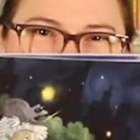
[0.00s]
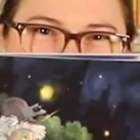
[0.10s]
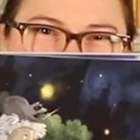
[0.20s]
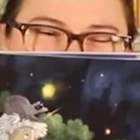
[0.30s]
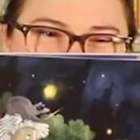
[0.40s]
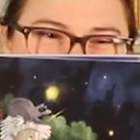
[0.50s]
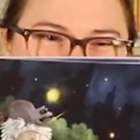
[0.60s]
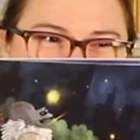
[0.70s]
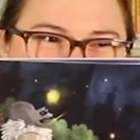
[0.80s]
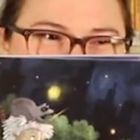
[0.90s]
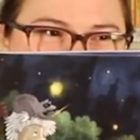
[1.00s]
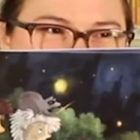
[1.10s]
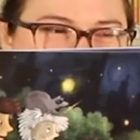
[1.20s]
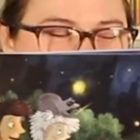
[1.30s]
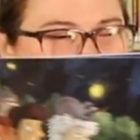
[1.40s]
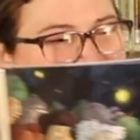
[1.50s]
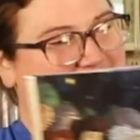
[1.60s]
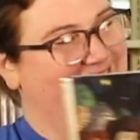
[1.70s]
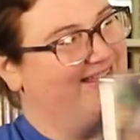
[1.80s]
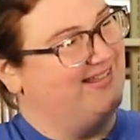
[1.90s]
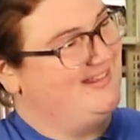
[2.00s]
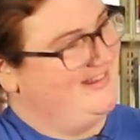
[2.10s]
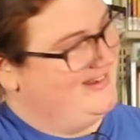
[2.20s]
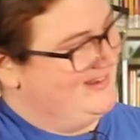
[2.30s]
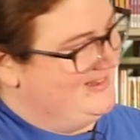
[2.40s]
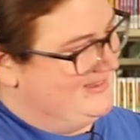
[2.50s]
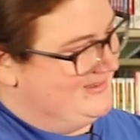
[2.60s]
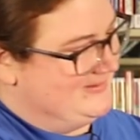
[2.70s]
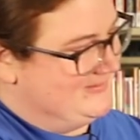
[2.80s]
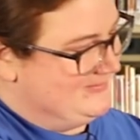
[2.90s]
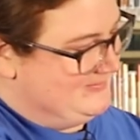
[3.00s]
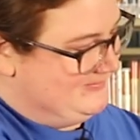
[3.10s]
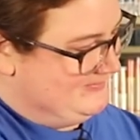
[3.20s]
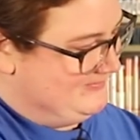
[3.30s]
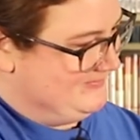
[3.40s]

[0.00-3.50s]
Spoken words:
(no one is talking)